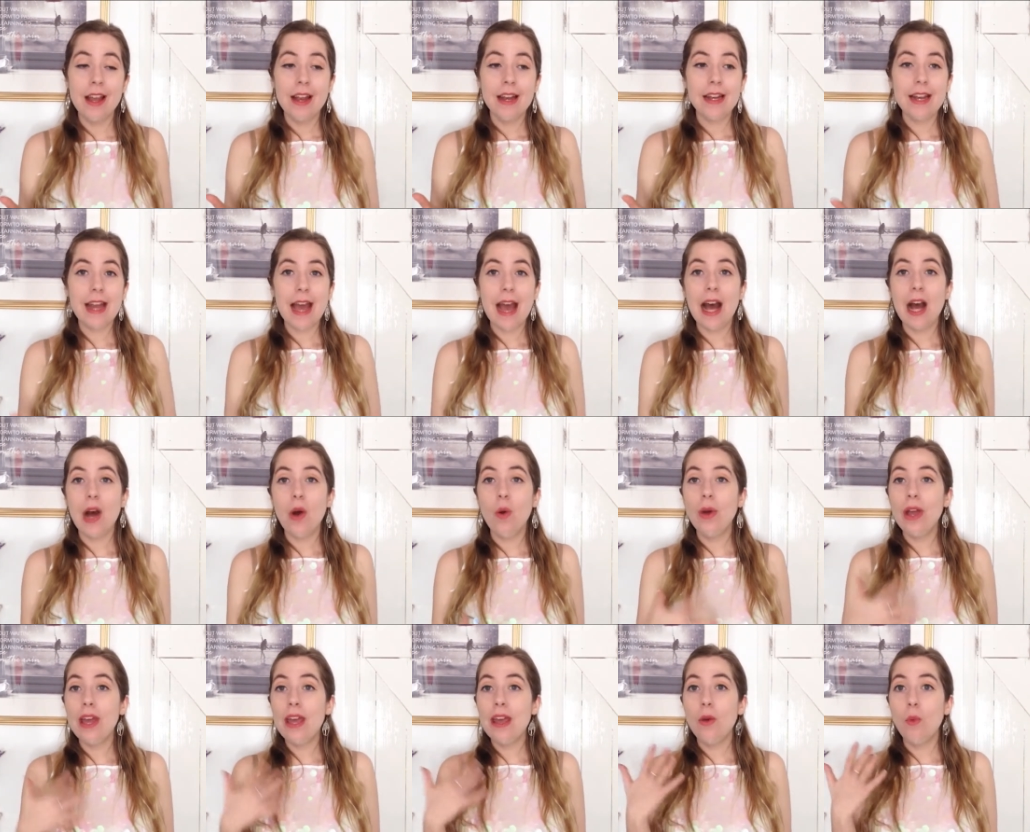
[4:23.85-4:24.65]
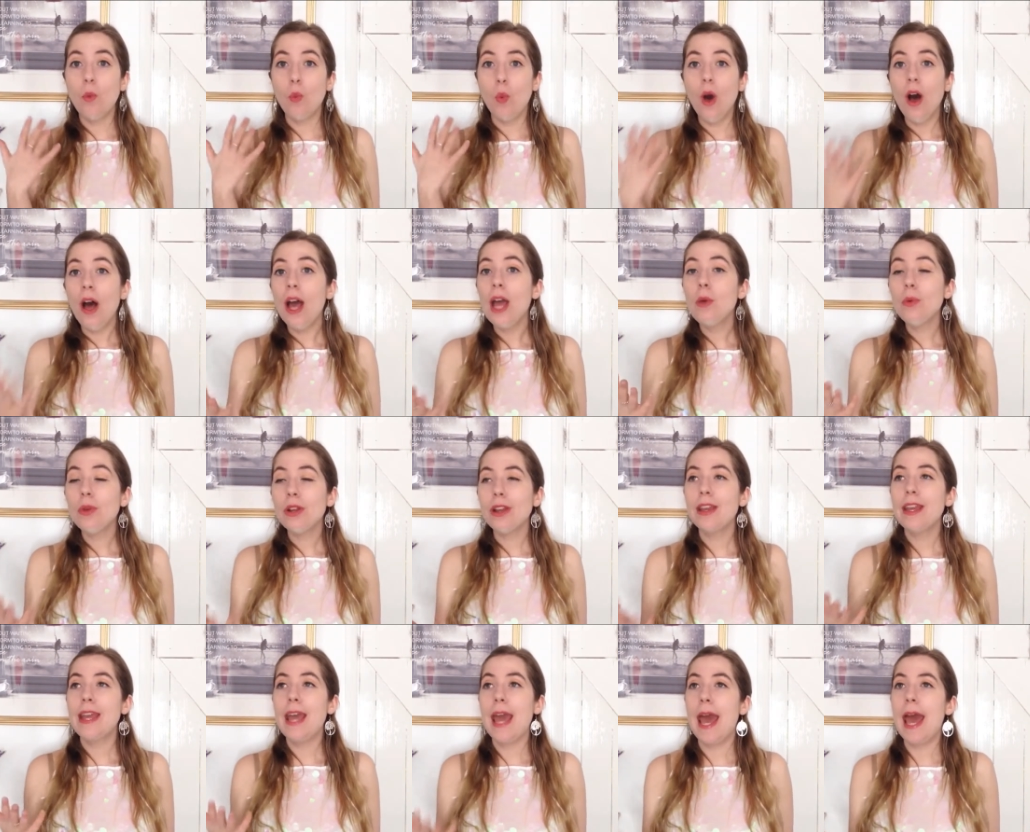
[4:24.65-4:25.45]
Now, why would
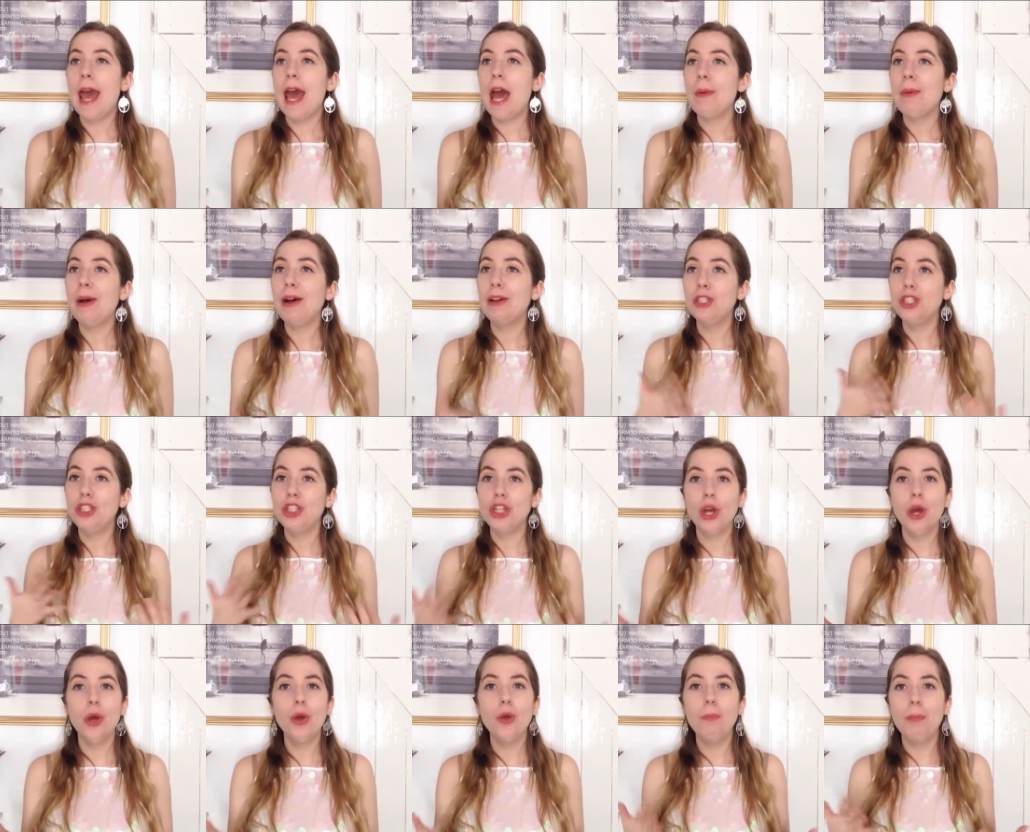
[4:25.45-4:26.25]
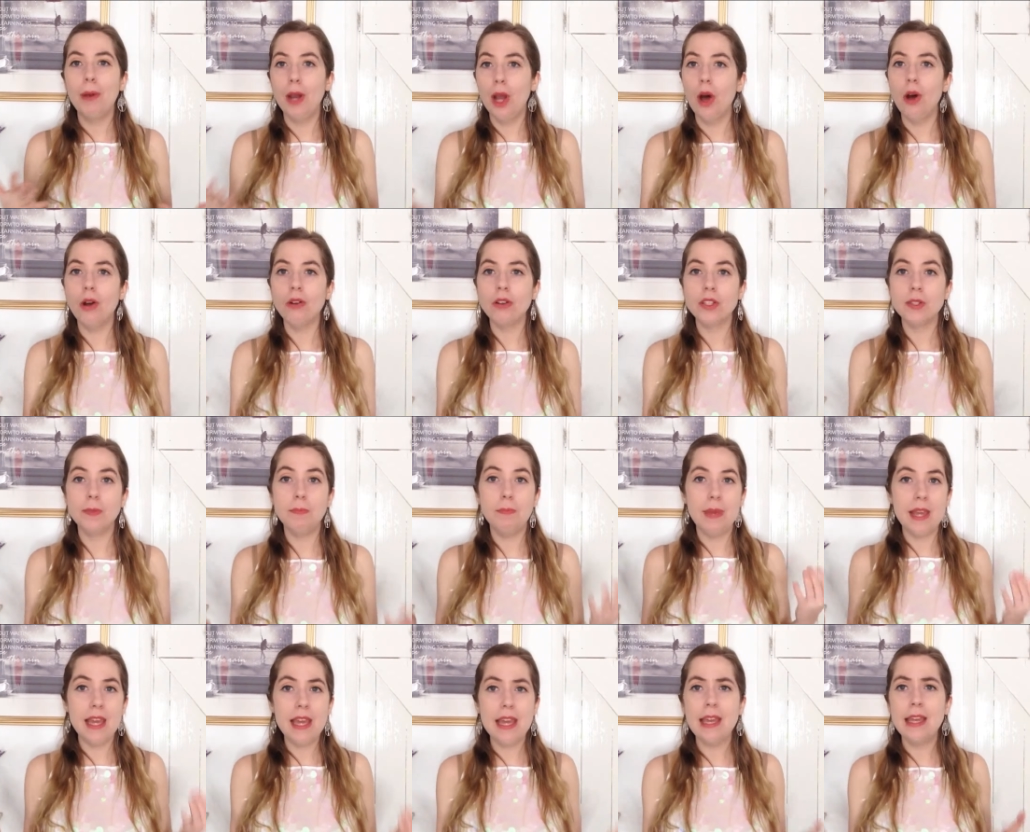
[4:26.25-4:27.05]
I care about Joe Bloggs
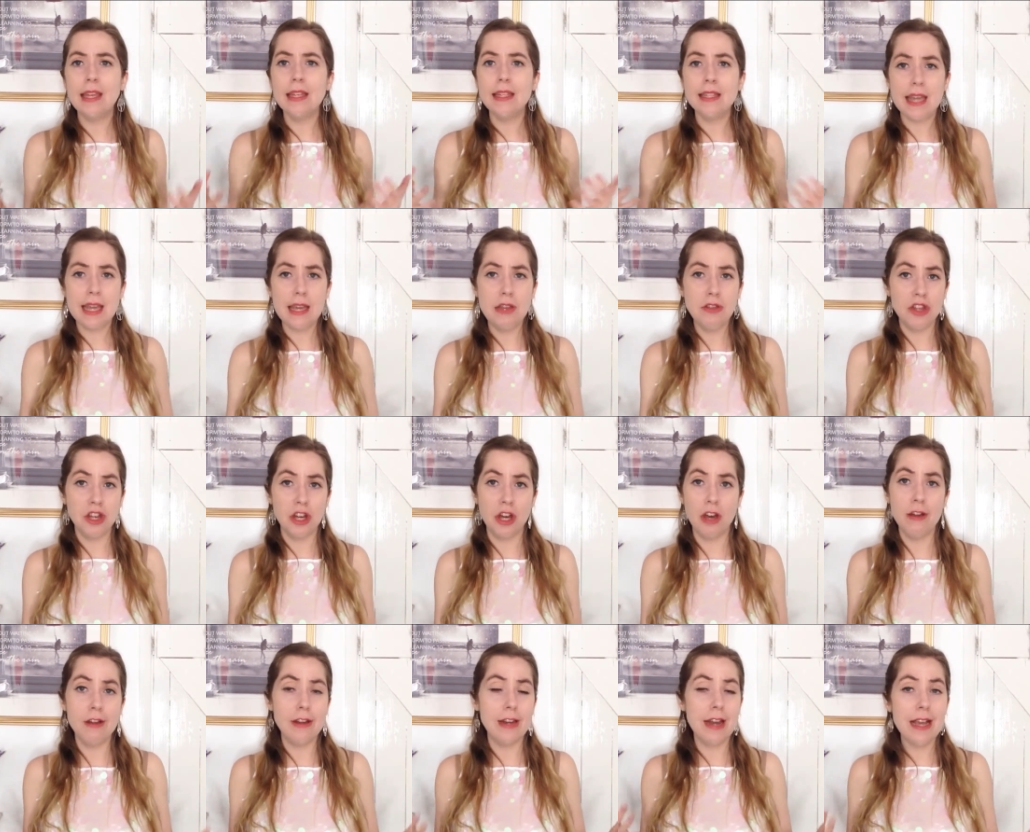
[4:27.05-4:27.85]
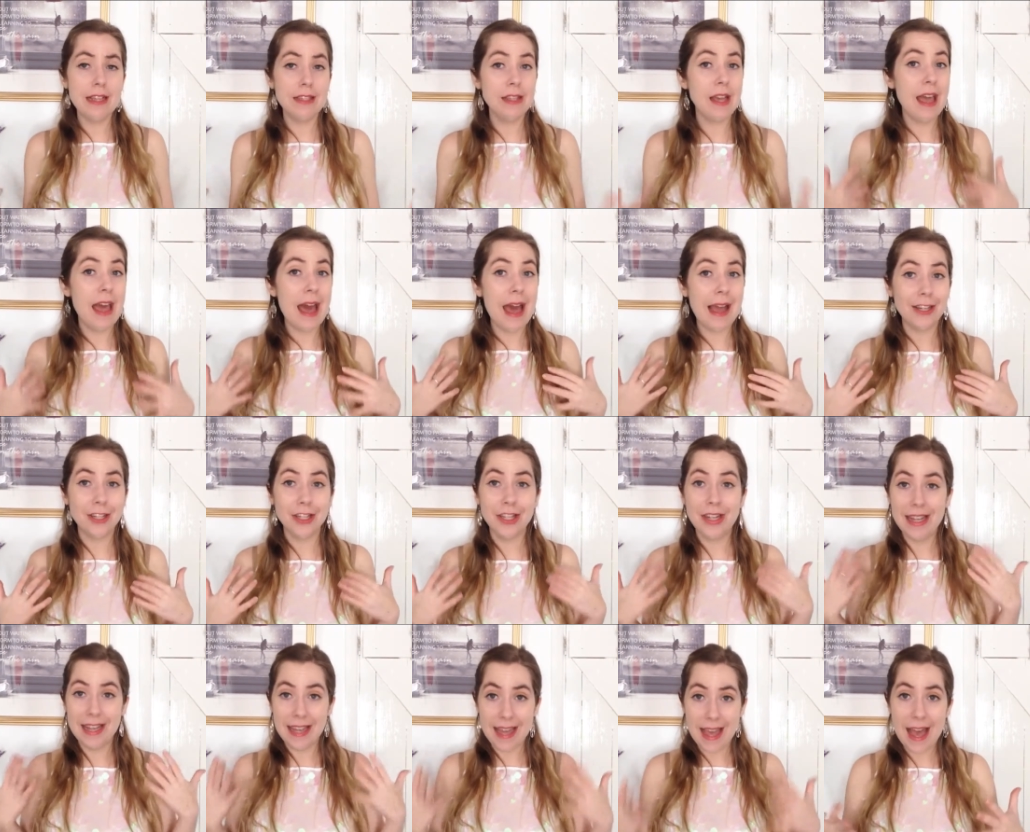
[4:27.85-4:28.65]
being in danger unless I
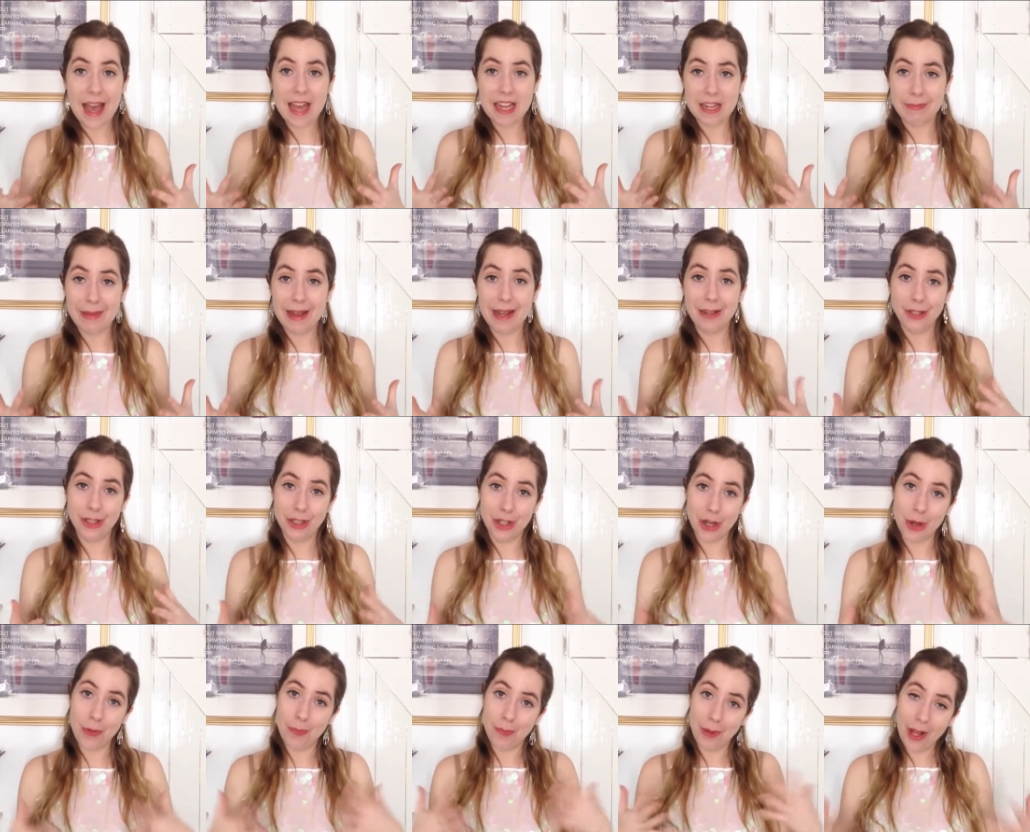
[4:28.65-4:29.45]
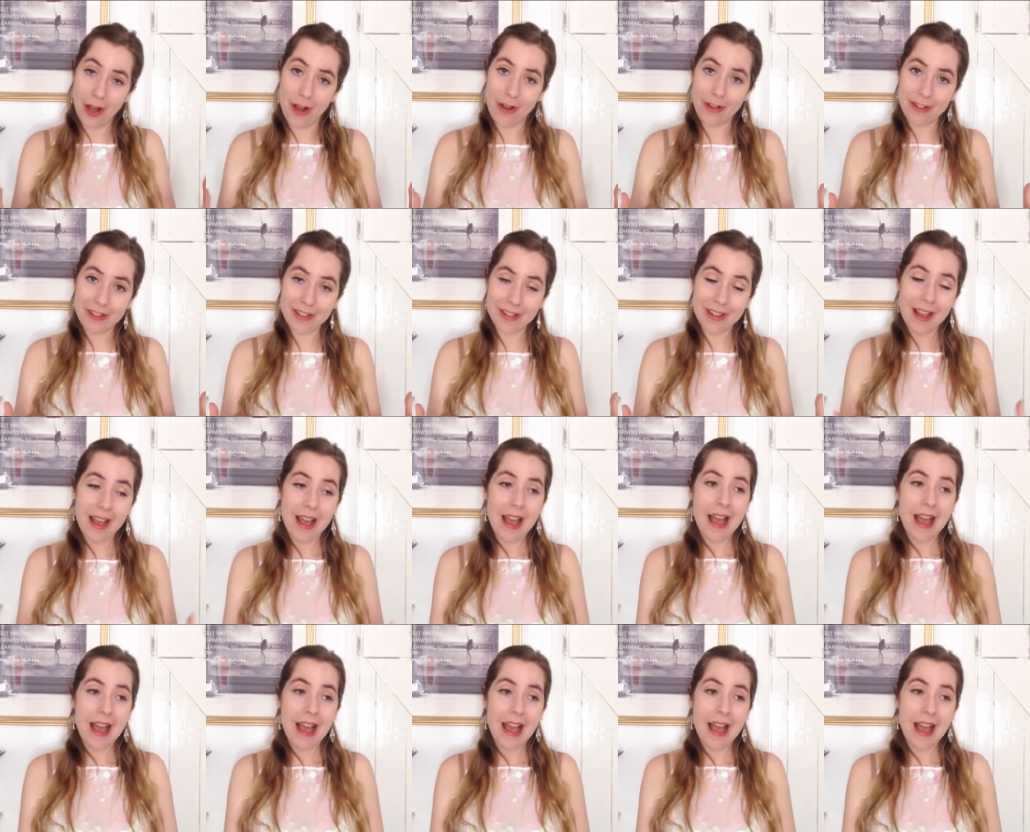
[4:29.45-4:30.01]
actually cared about Joe Bloggs?